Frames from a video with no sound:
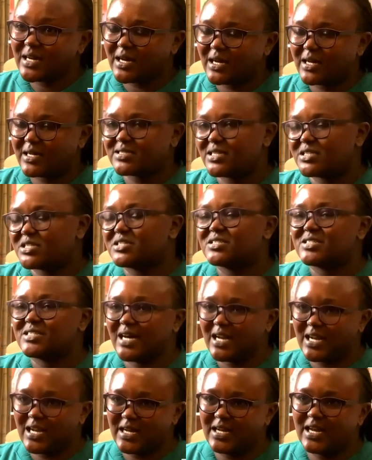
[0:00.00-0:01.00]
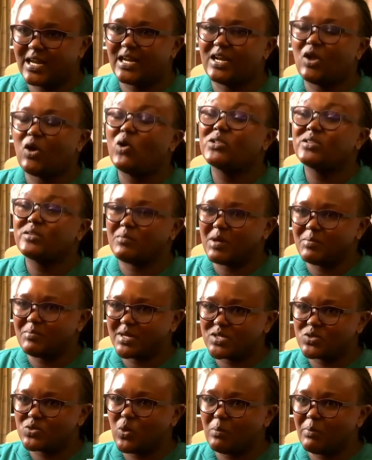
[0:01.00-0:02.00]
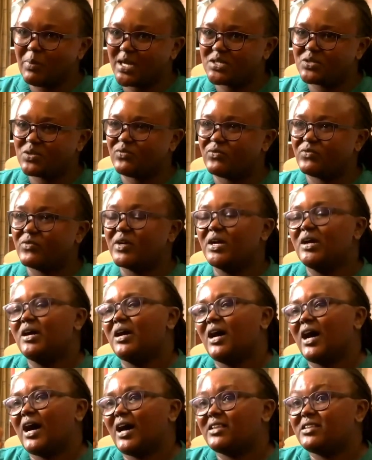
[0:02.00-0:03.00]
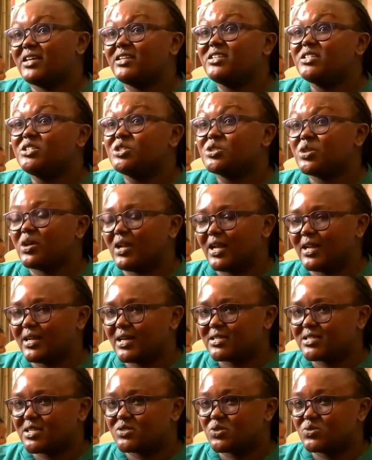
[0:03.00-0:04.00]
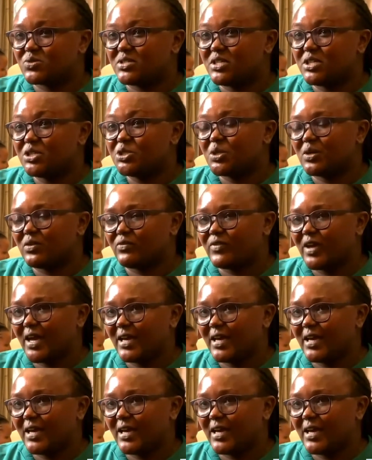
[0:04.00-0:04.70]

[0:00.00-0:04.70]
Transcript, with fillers: uh, such as Tala and, and, all the members who are part of uh, the Digital Lenders Association of